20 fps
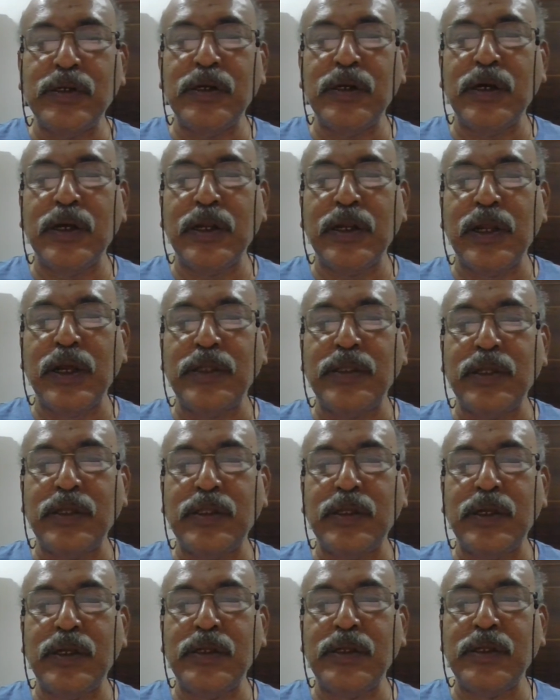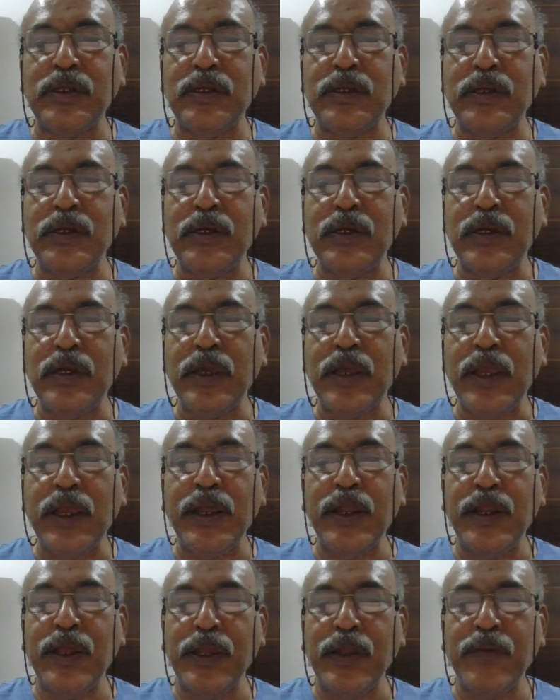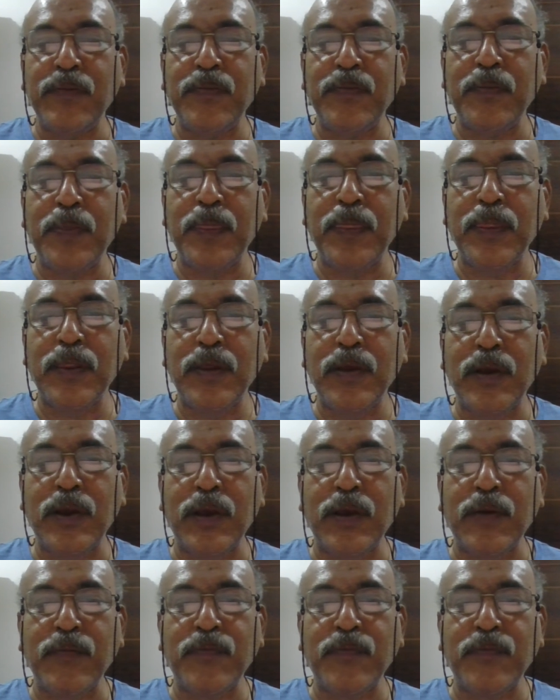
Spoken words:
rather than ed. Okay.